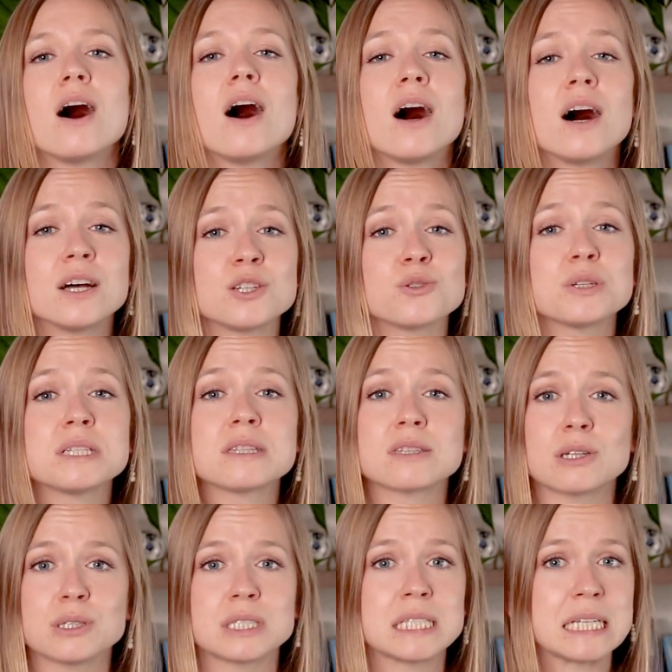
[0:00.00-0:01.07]
hundred
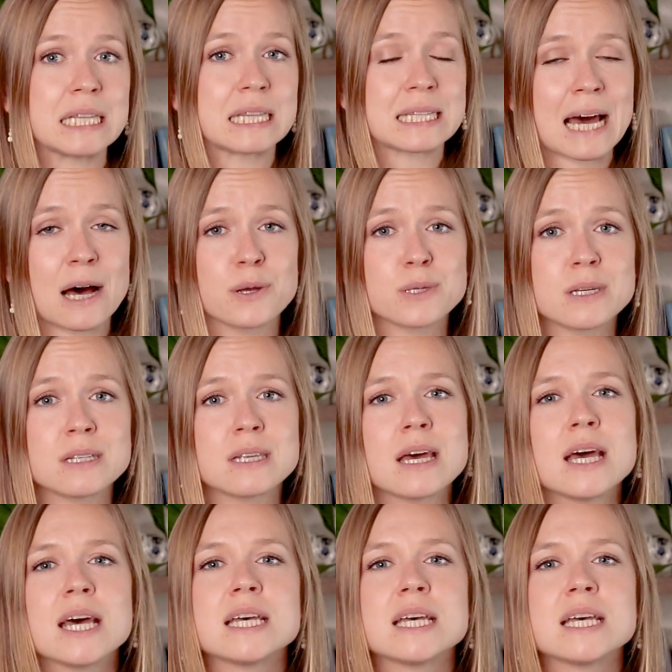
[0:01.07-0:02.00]
thirteen thousand